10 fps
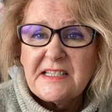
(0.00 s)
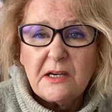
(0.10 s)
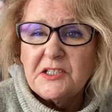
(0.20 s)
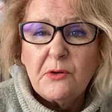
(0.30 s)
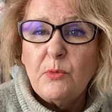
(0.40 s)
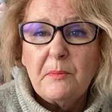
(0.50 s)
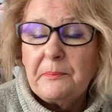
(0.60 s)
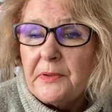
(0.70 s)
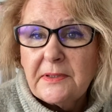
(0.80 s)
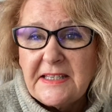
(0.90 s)
So I don't want
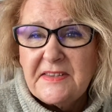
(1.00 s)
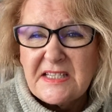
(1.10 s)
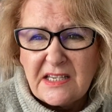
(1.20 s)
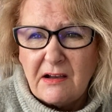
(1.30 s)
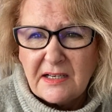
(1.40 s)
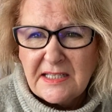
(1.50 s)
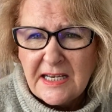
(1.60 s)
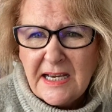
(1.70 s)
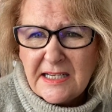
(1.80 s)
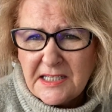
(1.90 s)
bulk in the sides
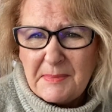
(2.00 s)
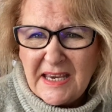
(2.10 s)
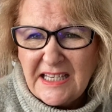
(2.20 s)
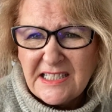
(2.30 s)
to make it